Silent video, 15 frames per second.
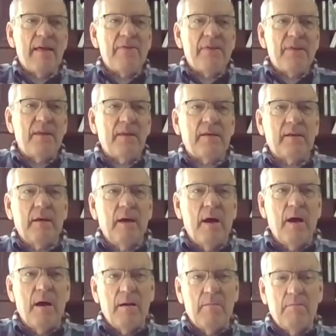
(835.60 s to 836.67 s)
think
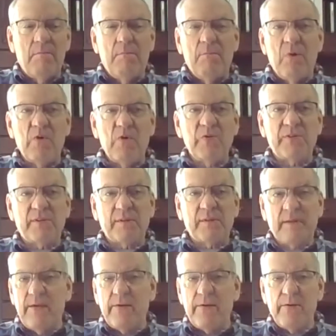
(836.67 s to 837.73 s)
most
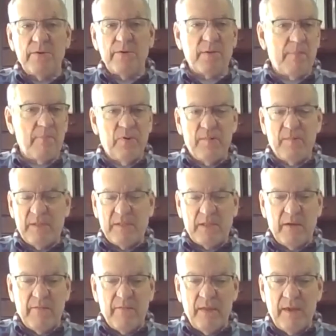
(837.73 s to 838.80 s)
leaders, I'm putting
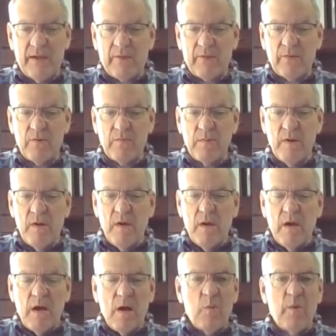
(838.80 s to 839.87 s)
myself in that group,
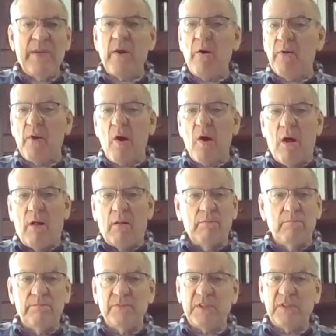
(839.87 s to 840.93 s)
we know it all.
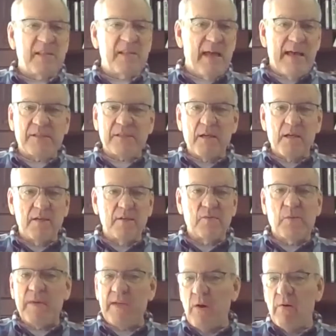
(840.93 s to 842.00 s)
Just ask us,
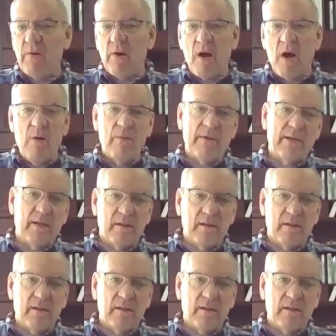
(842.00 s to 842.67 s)
we know it all. We can